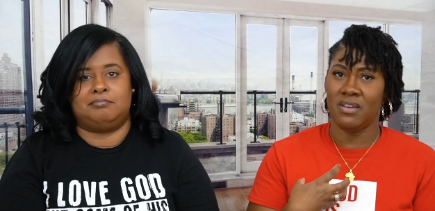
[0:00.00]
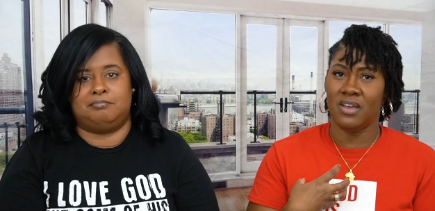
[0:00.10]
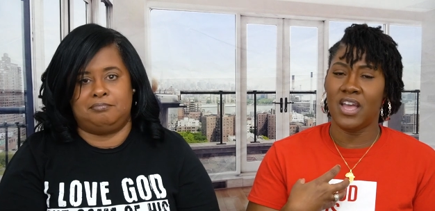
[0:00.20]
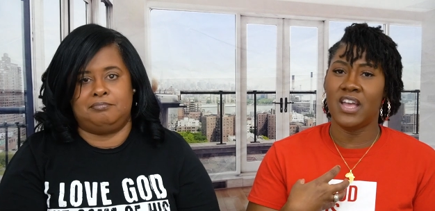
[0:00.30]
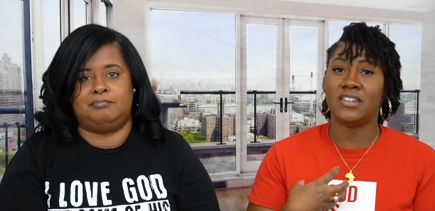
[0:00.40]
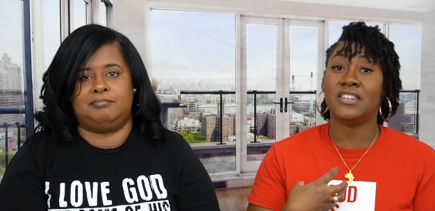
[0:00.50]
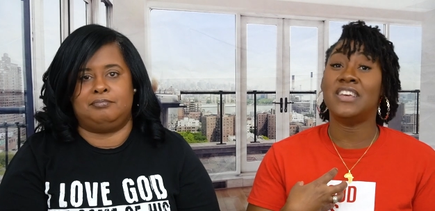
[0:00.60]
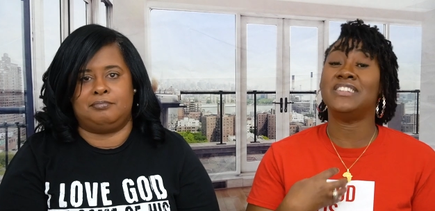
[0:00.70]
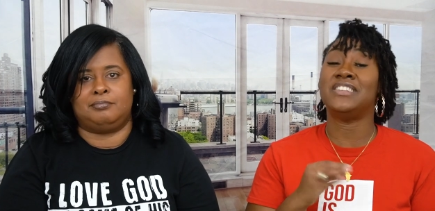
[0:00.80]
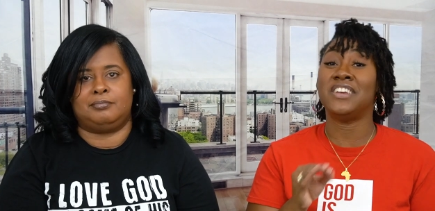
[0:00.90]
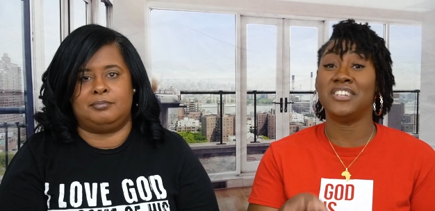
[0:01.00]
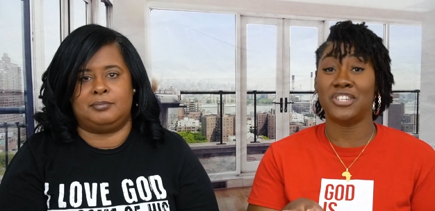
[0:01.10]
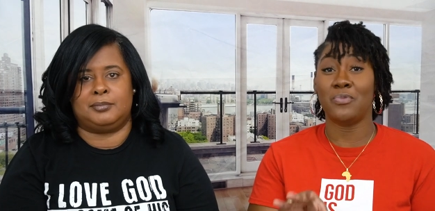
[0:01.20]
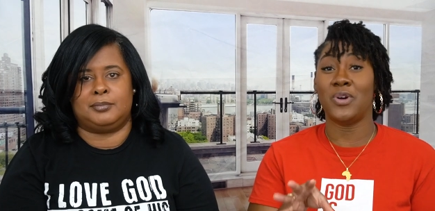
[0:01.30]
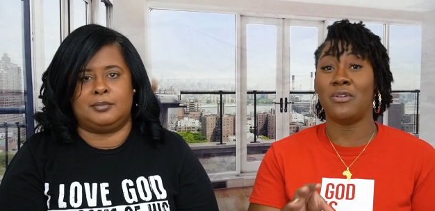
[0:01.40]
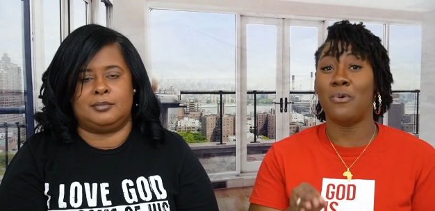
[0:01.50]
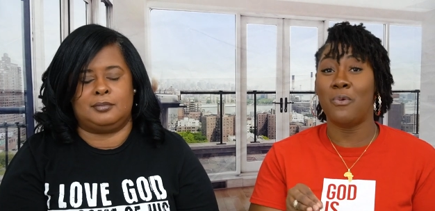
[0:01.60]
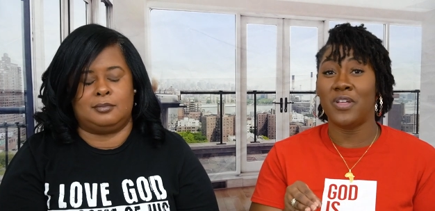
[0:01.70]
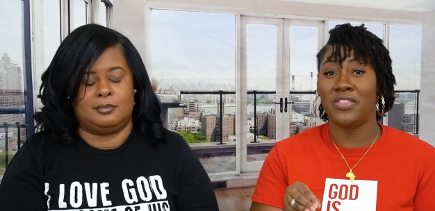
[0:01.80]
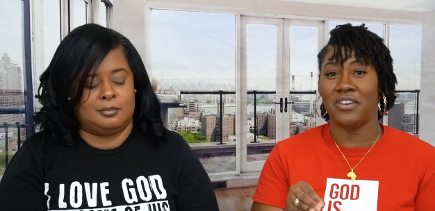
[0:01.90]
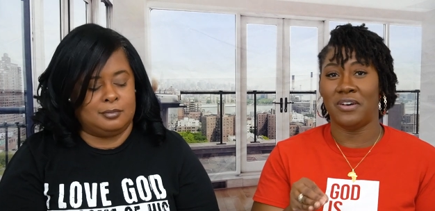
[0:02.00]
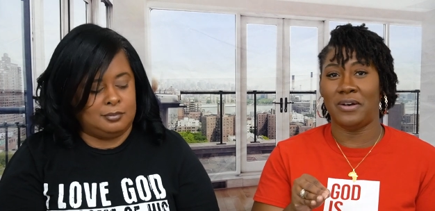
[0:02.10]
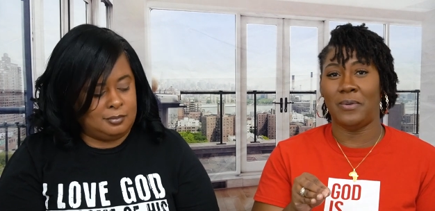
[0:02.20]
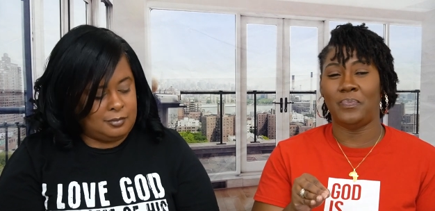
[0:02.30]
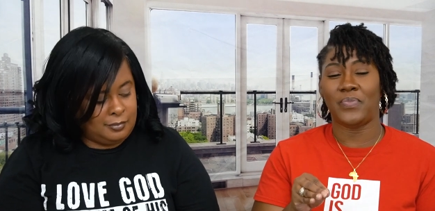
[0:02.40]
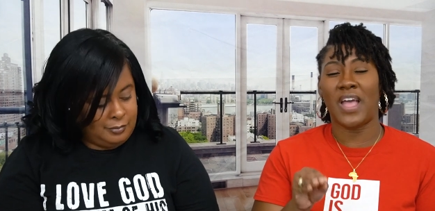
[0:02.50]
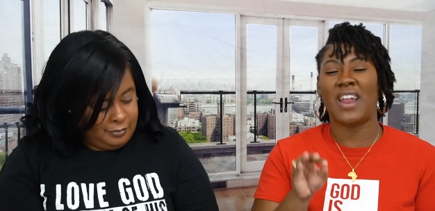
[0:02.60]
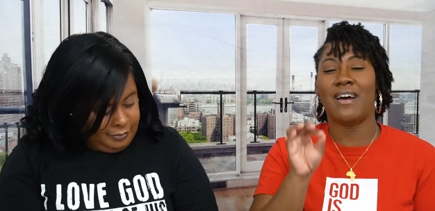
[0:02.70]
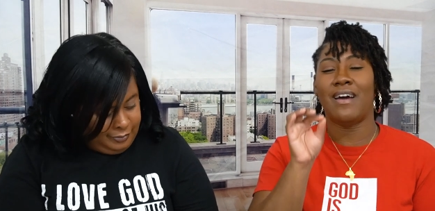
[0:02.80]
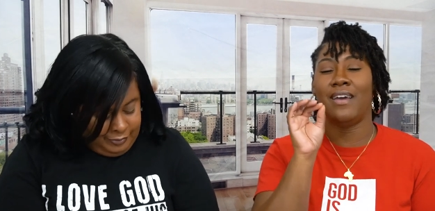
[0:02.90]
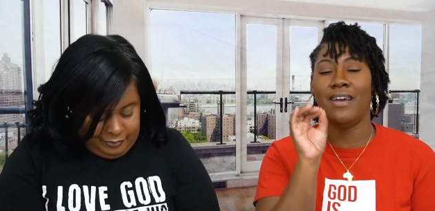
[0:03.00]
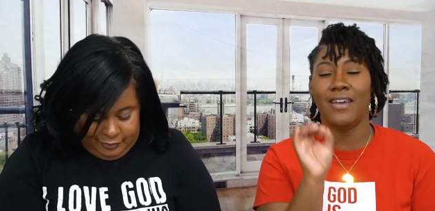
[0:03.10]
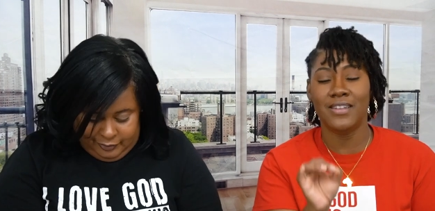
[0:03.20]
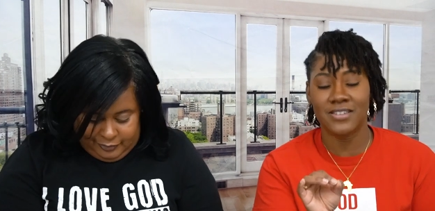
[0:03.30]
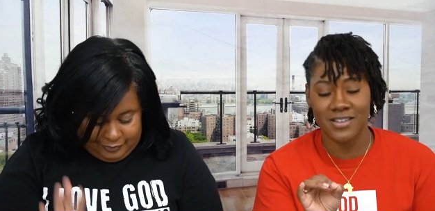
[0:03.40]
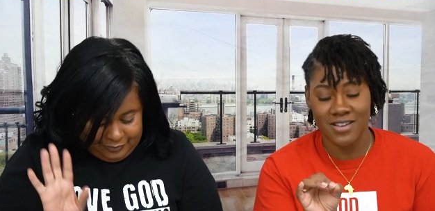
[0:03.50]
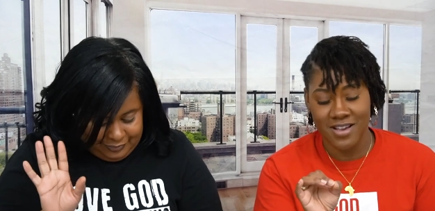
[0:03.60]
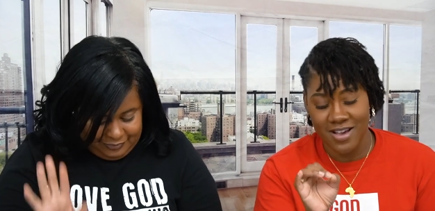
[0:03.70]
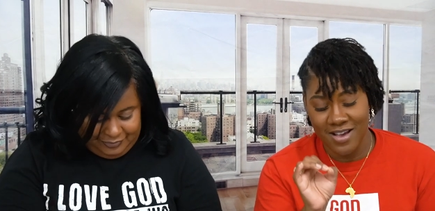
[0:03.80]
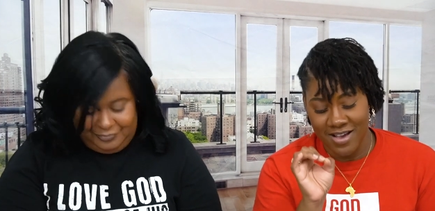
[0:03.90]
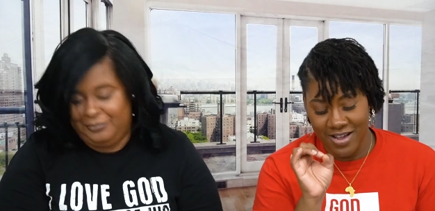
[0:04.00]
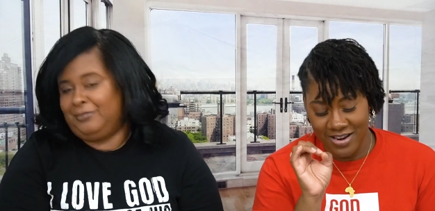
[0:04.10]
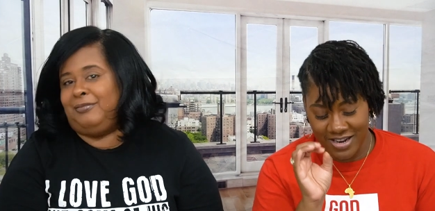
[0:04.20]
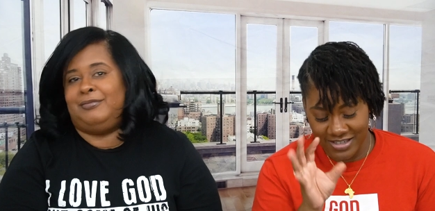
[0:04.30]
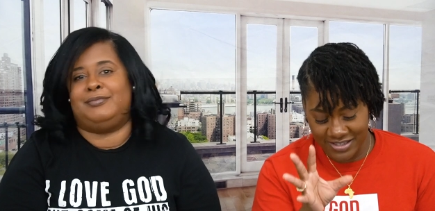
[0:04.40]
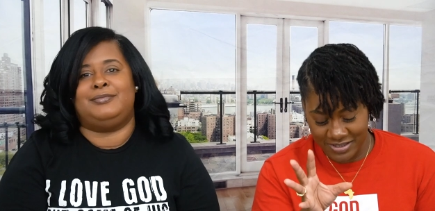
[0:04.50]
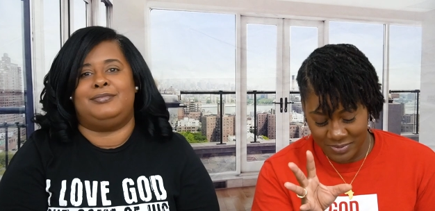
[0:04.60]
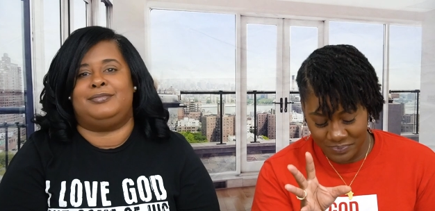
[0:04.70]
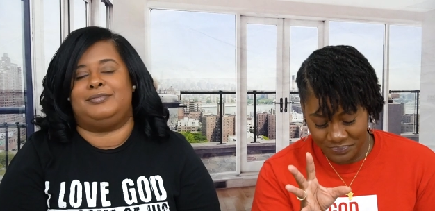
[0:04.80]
Speaker 1: Mm-hmm. And then Tisha went on the, and I hate, mm. listen,